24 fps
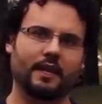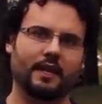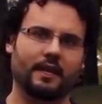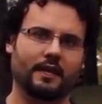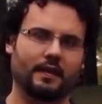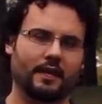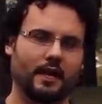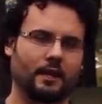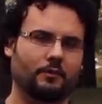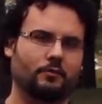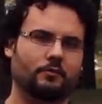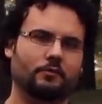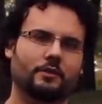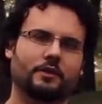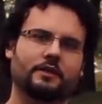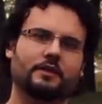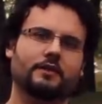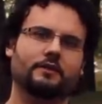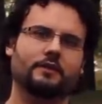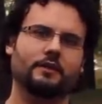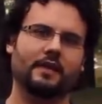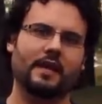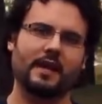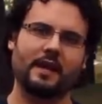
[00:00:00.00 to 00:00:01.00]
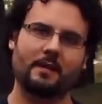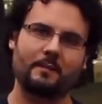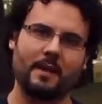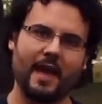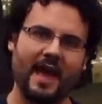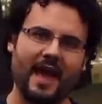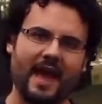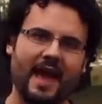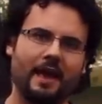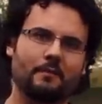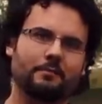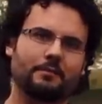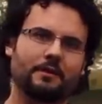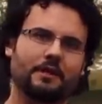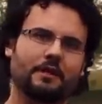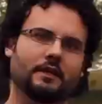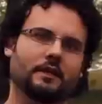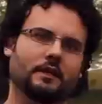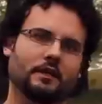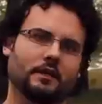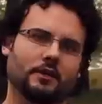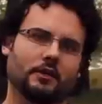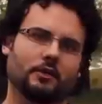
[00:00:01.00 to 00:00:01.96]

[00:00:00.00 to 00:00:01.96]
And I really am happy